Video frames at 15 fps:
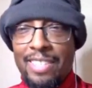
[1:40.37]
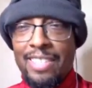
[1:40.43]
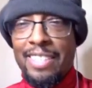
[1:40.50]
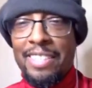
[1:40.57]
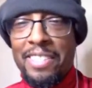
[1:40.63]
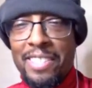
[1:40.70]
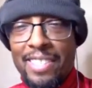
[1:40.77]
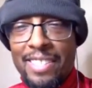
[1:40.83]

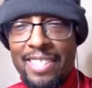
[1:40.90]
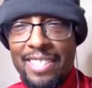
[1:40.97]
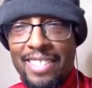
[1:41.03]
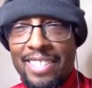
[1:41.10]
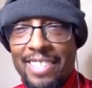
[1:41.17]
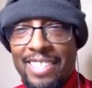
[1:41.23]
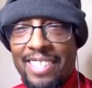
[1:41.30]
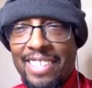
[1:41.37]

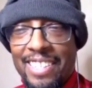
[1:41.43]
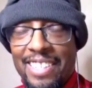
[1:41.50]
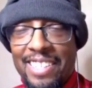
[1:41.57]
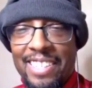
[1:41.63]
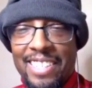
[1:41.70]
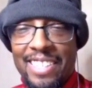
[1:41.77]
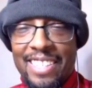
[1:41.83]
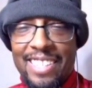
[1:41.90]

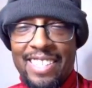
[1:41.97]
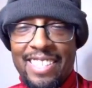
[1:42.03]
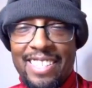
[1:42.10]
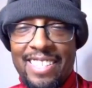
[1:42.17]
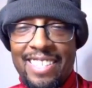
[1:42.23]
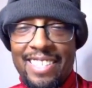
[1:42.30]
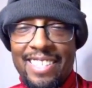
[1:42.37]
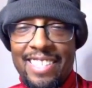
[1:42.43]

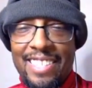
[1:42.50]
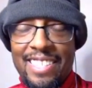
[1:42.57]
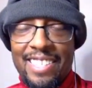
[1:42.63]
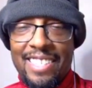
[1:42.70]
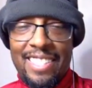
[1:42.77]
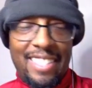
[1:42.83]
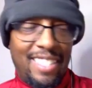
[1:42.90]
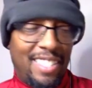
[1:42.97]

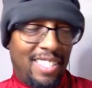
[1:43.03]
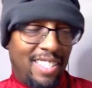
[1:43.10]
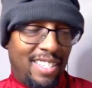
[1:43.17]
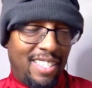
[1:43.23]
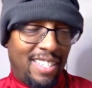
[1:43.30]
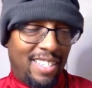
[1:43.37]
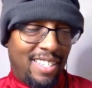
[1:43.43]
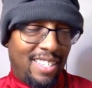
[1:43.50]

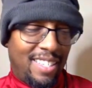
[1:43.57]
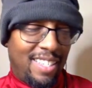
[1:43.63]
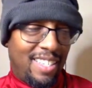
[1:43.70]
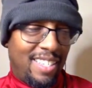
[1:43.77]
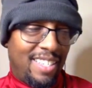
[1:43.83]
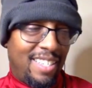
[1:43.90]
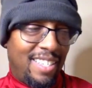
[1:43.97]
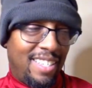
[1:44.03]

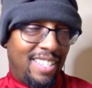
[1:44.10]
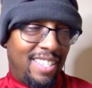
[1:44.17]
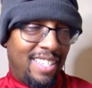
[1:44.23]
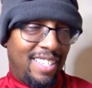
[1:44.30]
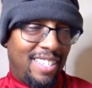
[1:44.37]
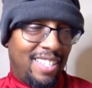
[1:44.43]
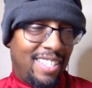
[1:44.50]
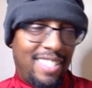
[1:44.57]

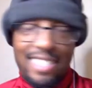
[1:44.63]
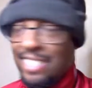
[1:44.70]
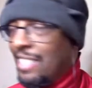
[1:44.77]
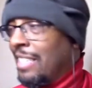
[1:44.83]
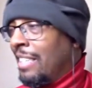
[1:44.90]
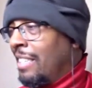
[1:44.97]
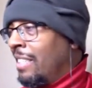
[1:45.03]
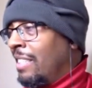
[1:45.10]

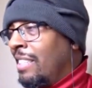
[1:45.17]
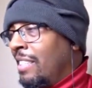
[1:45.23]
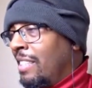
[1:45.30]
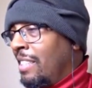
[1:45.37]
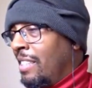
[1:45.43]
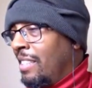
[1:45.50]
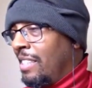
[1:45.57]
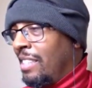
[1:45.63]

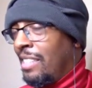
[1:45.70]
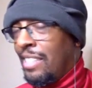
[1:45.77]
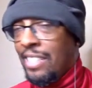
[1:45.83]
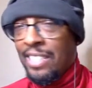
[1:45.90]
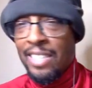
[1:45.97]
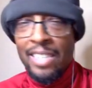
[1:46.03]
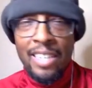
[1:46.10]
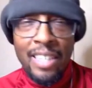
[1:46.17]

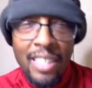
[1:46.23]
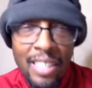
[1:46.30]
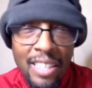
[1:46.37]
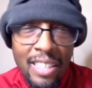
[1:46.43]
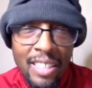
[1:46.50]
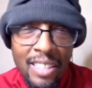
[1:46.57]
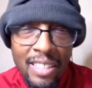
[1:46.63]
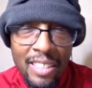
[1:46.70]

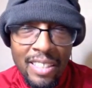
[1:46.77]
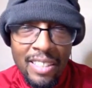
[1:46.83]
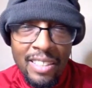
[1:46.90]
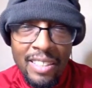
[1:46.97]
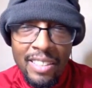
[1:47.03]
No words are spoken by the person on screen.